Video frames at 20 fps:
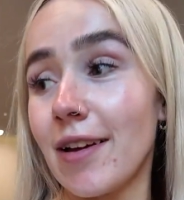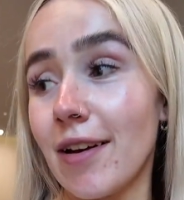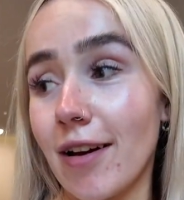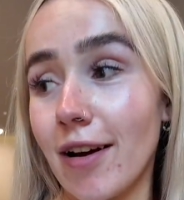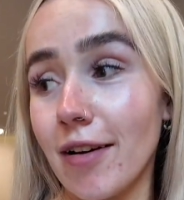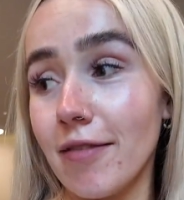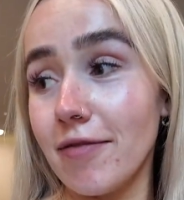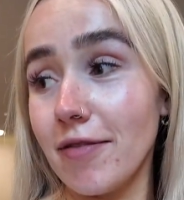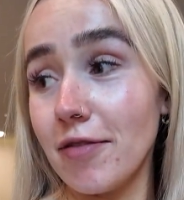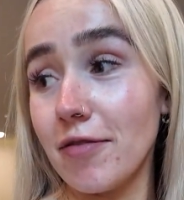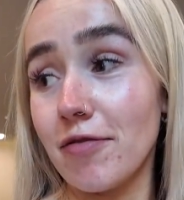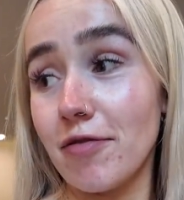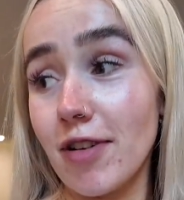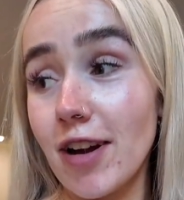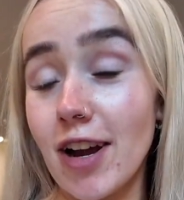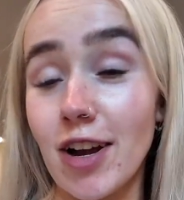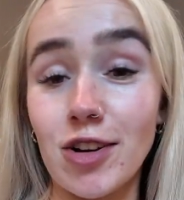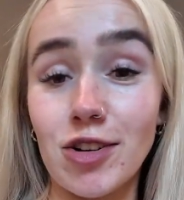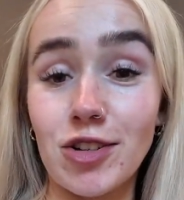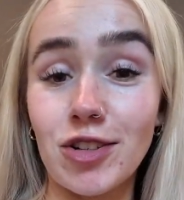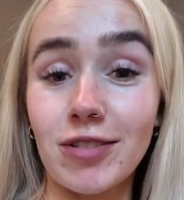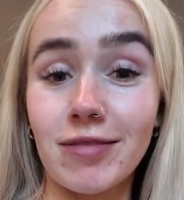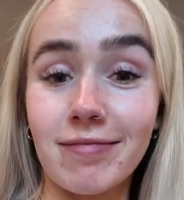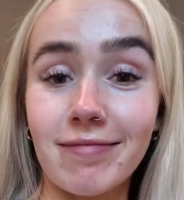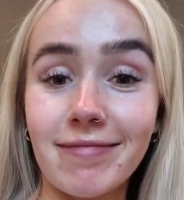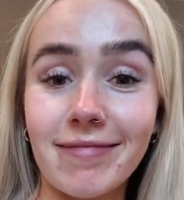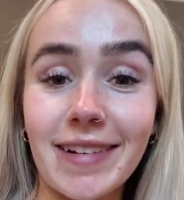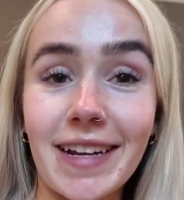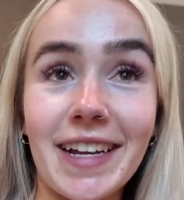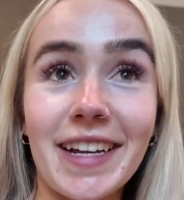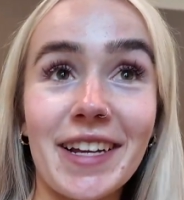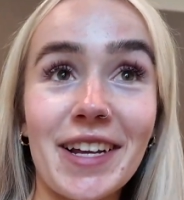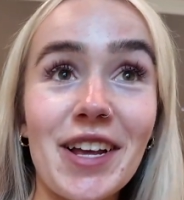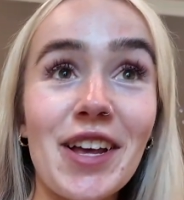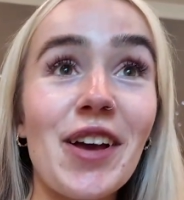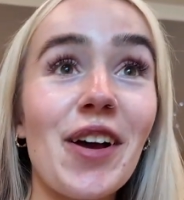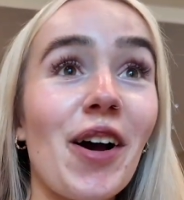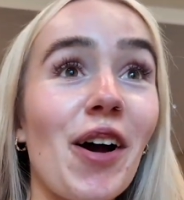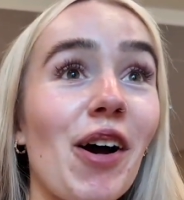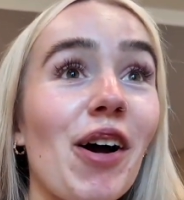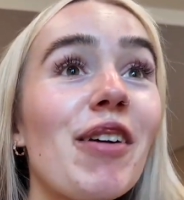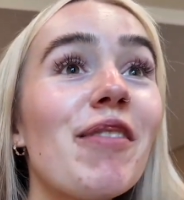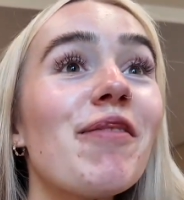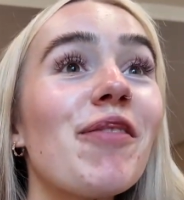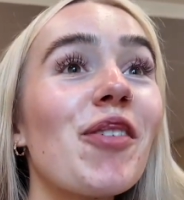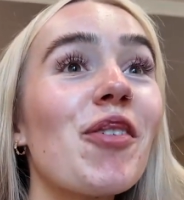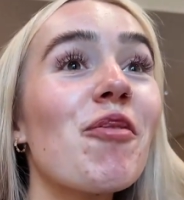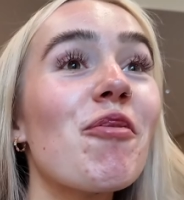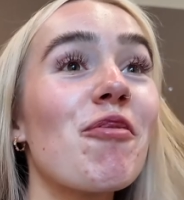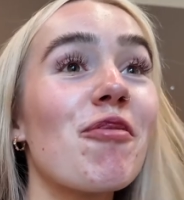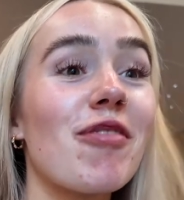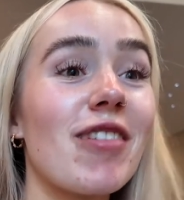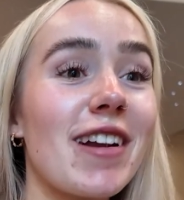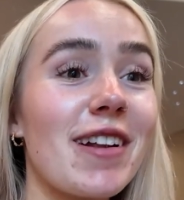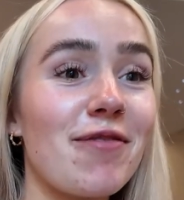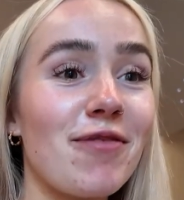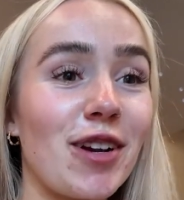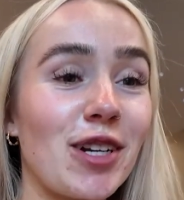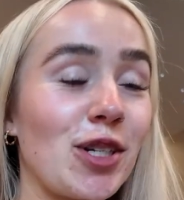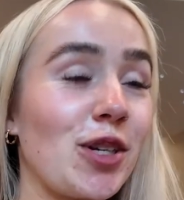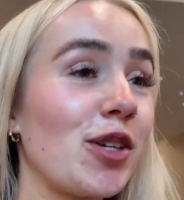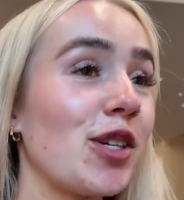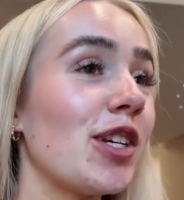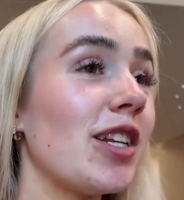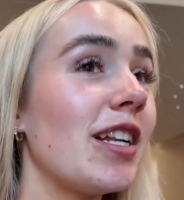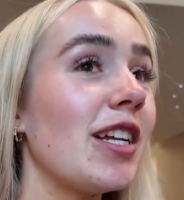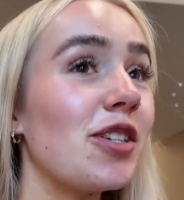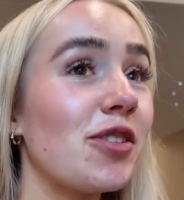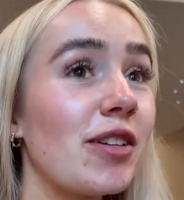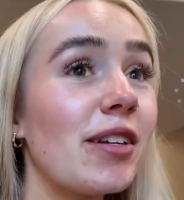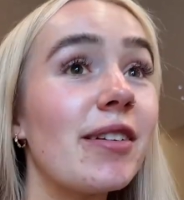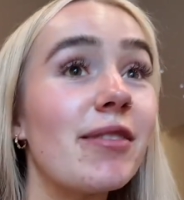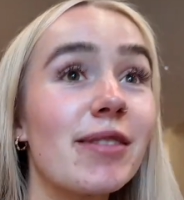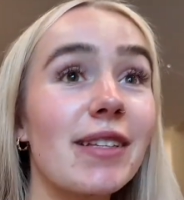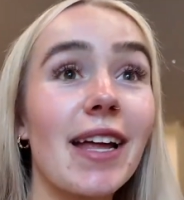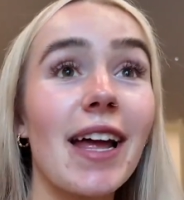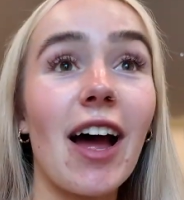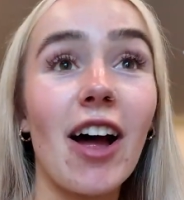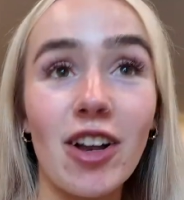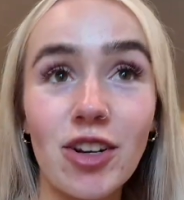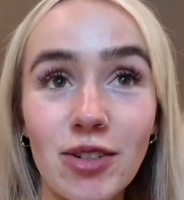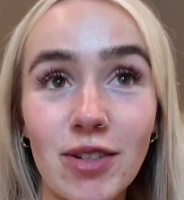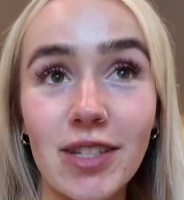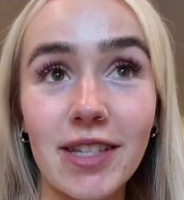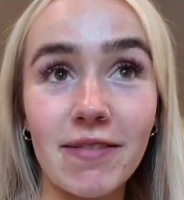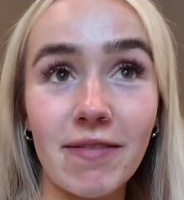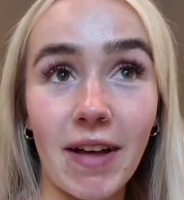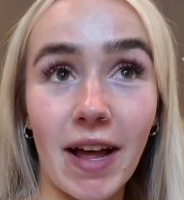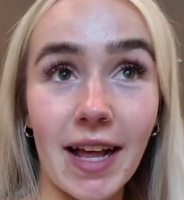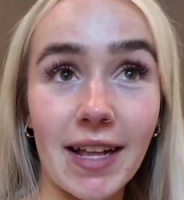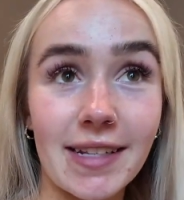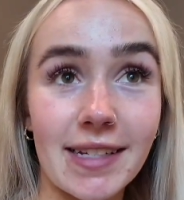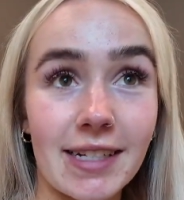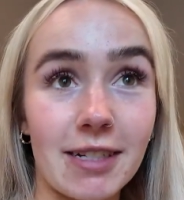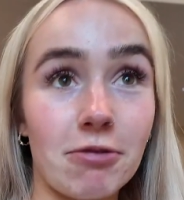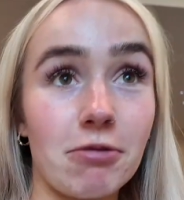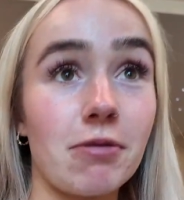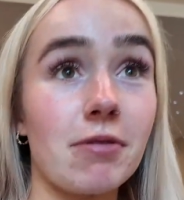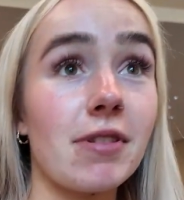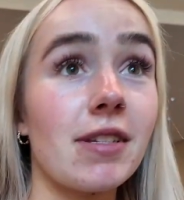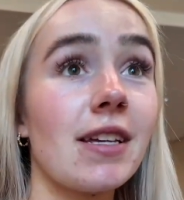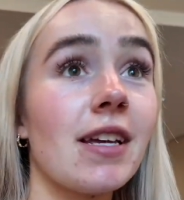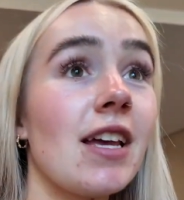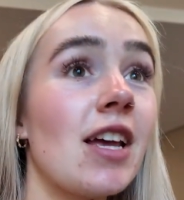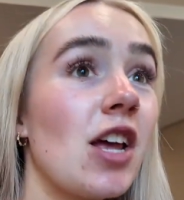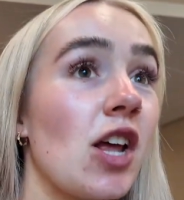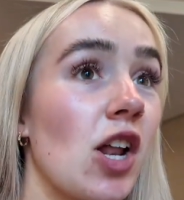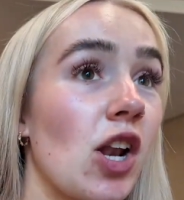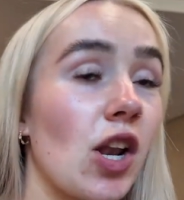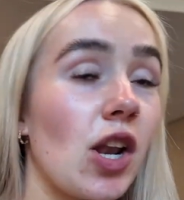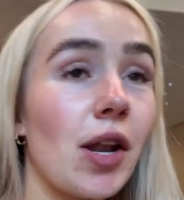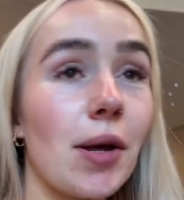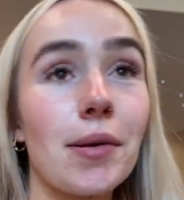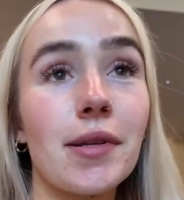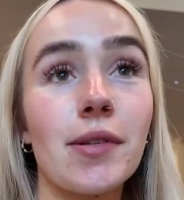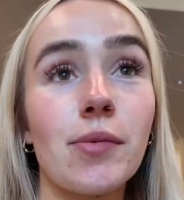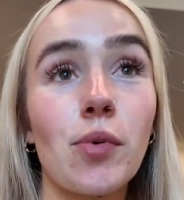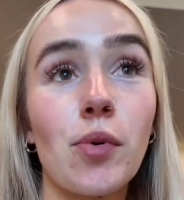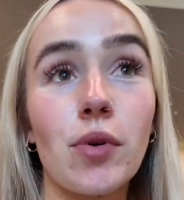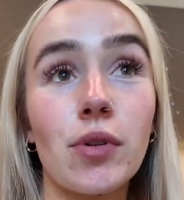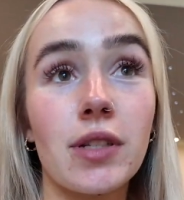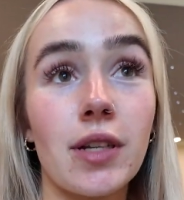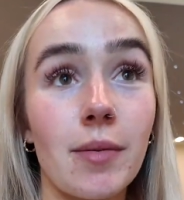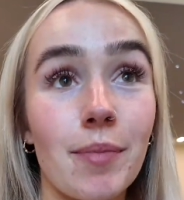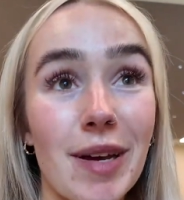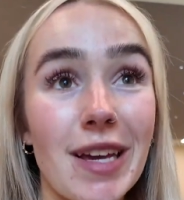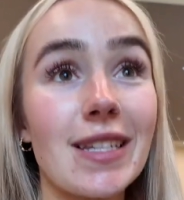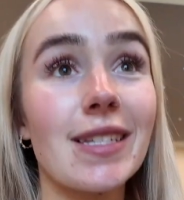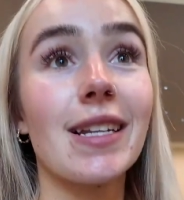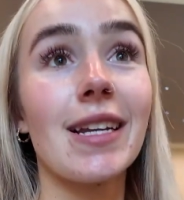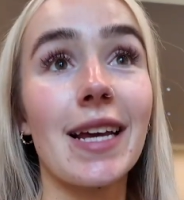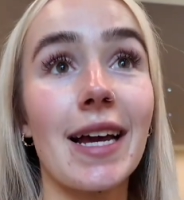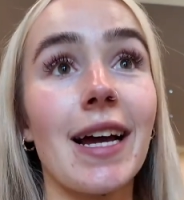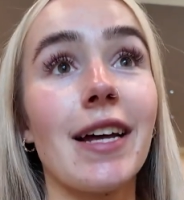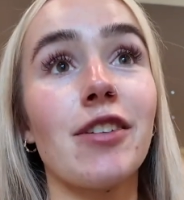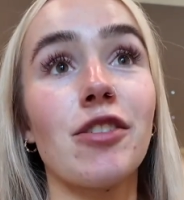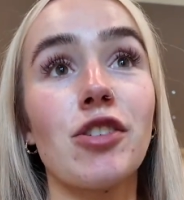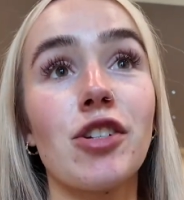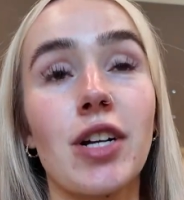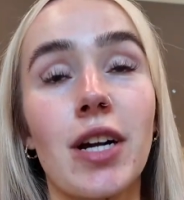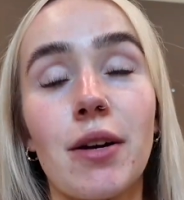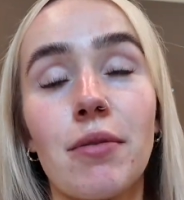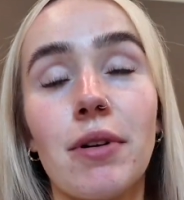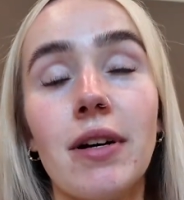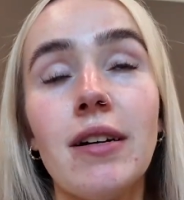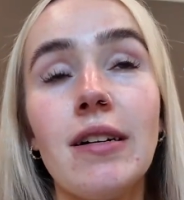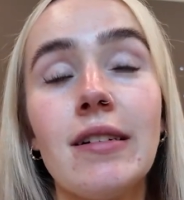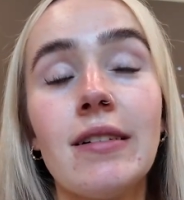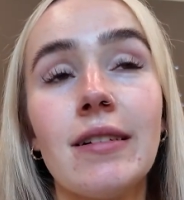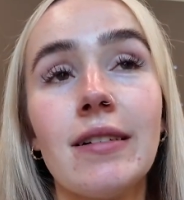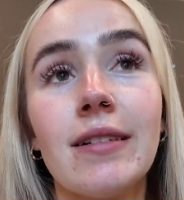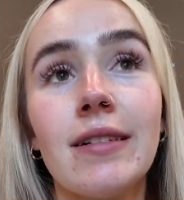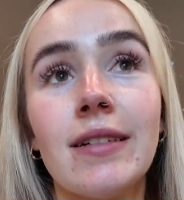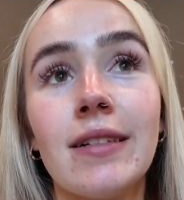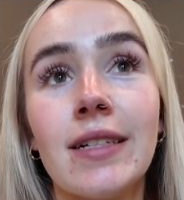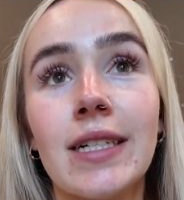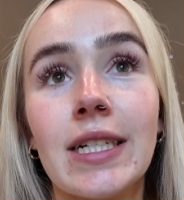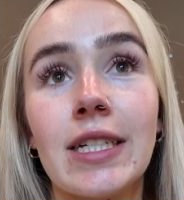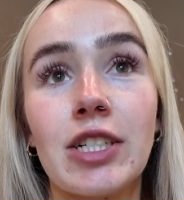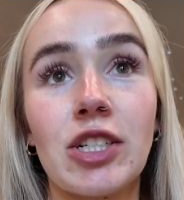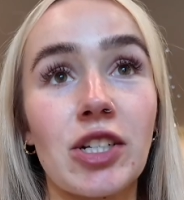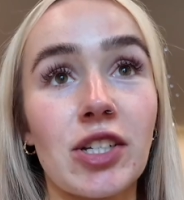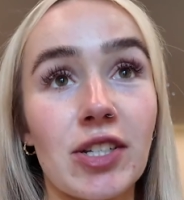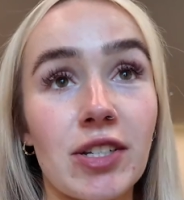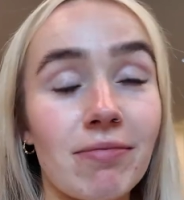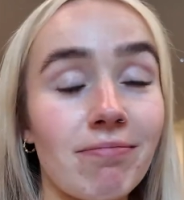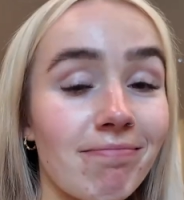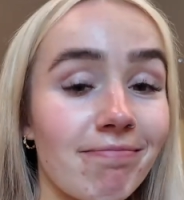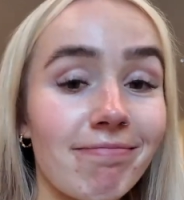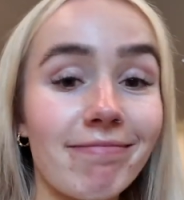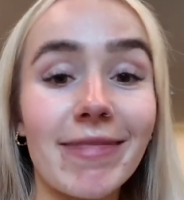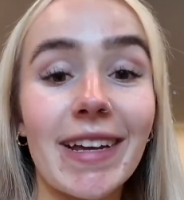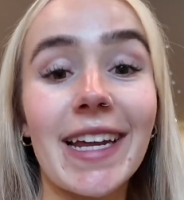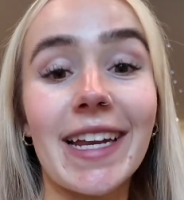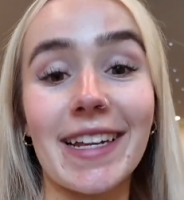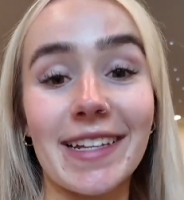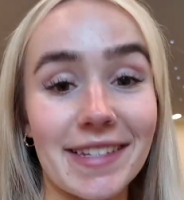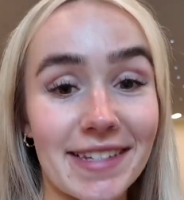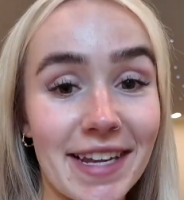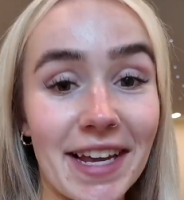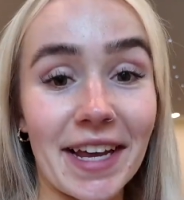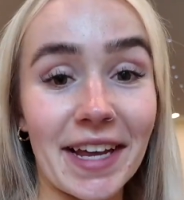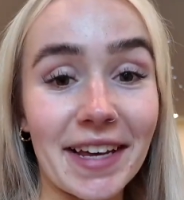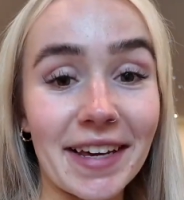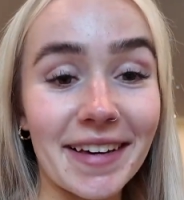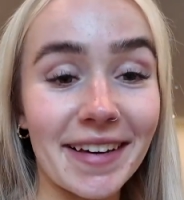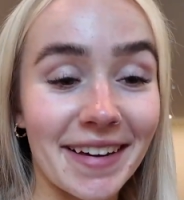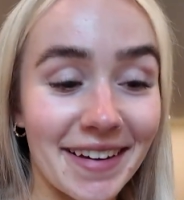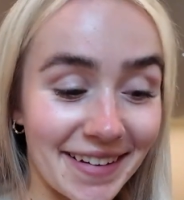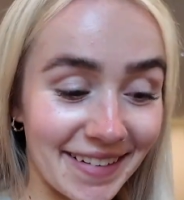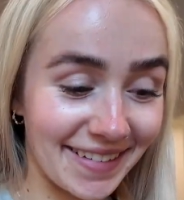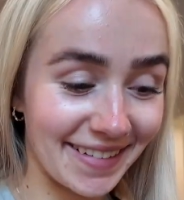I feel fresh. I feel really fresh. I literally used hundreds of hand towels, loads of water, basically had a shower, just in a sink.